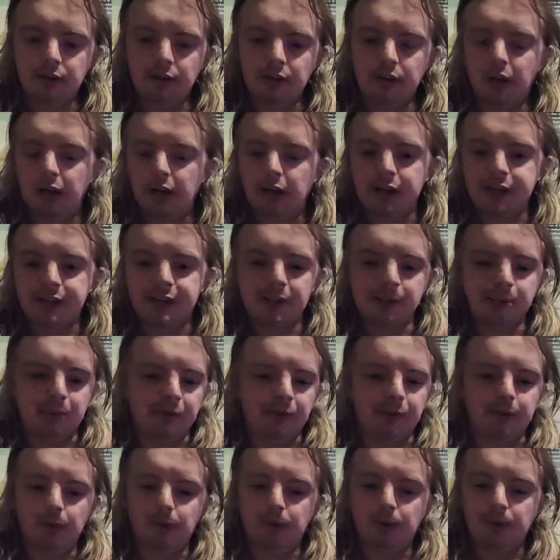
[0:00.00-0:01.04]
I said
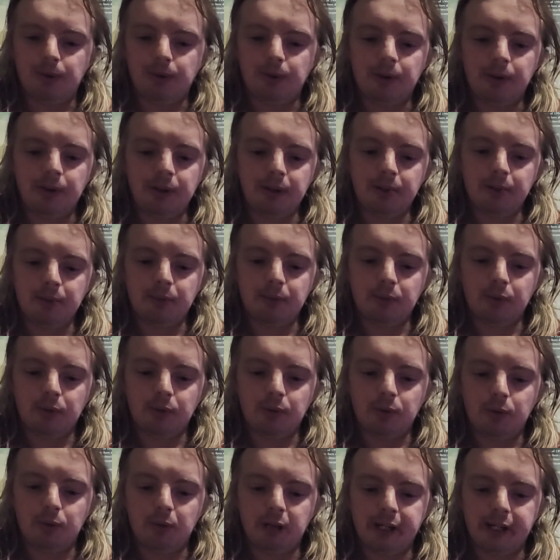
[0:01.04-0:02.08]
before in
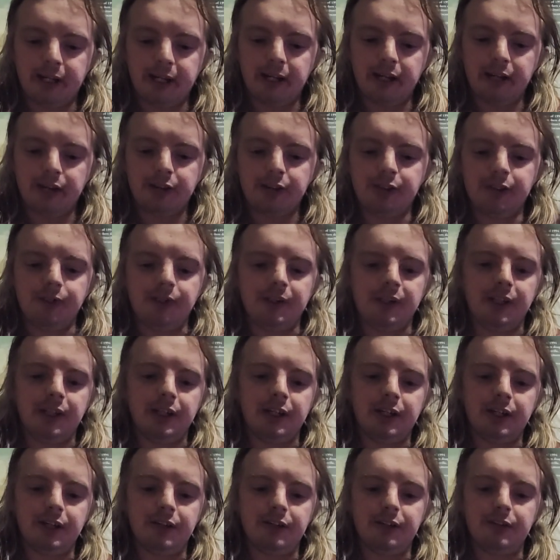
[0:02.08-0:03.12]
all my countless of
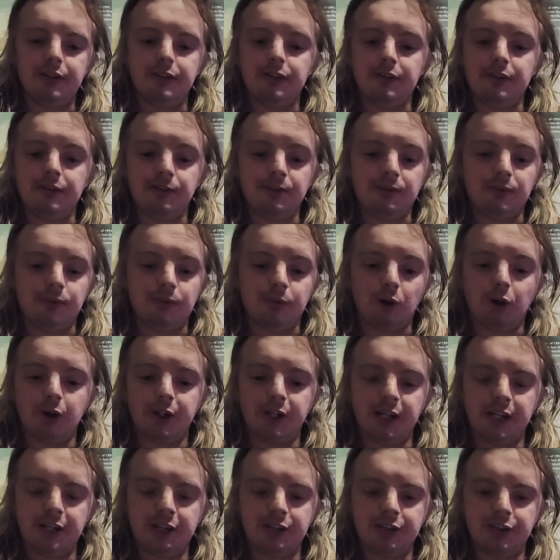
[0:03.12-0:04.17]
videos,
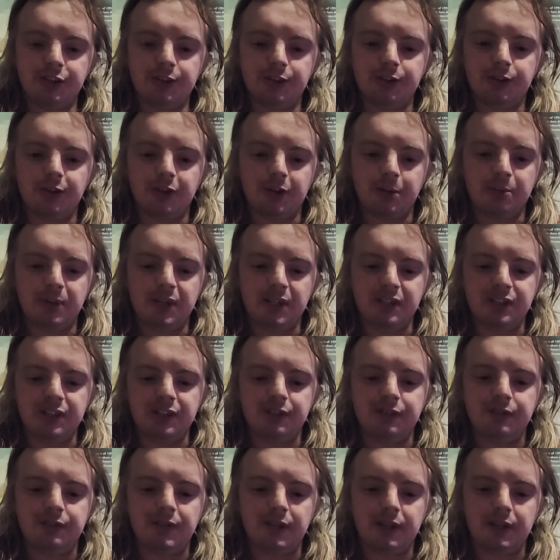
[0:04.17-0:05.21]
Rodan just looks like a piece
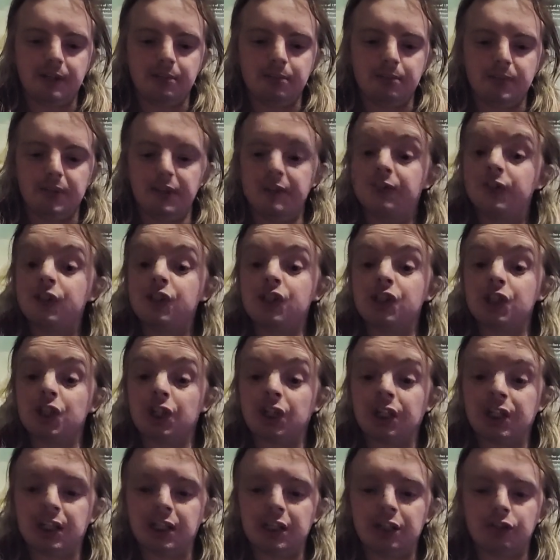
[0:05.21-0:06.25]
of fucking beef
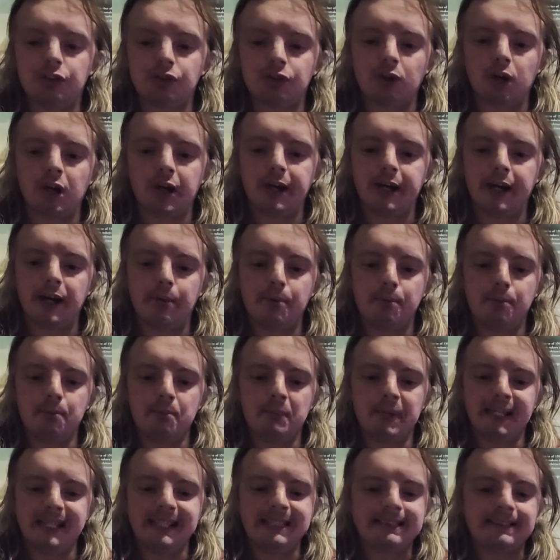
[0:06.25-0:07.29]
jerky, dried up
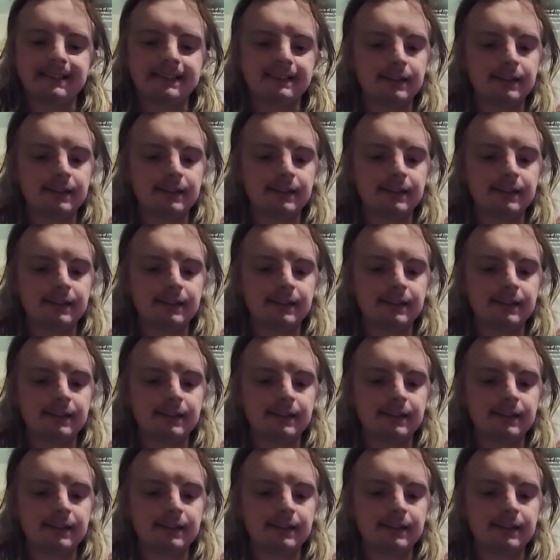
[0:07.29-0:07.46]
meat.